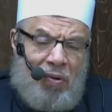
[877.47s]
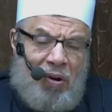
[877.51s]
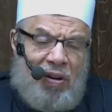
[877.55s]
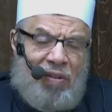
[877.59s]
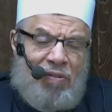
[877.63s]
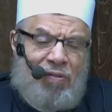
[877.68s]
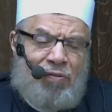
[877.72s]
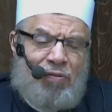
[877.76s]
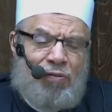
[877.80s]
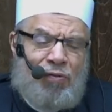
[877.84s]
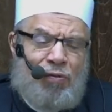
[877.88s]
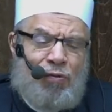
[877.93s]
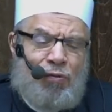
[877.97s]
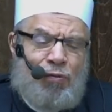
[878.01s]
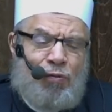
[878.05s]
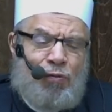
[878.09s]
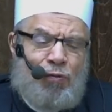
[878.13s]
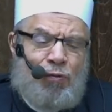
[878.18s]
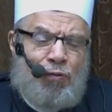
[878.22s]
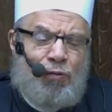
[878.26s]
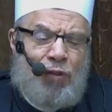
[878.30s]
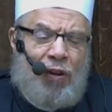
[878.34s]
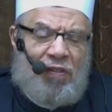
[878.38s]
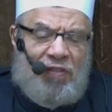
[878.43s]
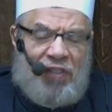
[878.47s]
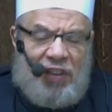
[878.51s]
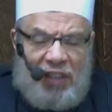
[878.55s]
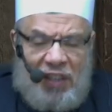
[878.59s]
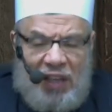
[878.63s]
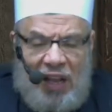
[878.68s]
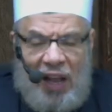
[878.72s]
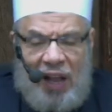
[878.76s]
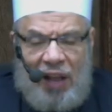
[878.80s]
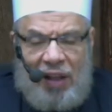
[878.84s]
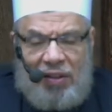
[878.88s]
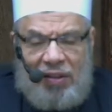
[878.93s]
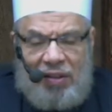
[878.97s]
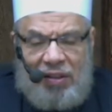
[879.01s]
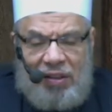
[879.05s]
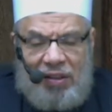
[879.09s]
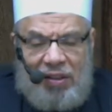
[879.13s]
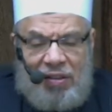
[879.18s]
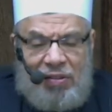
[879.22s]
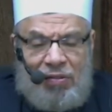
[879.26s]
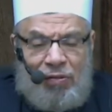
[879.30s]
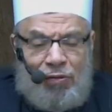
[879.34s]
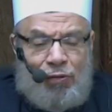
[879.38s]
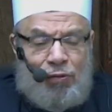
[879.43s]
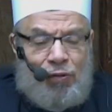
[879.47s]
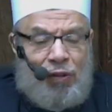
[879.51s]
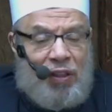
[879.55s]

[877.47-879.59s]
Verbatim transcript: Who are you and who's with you?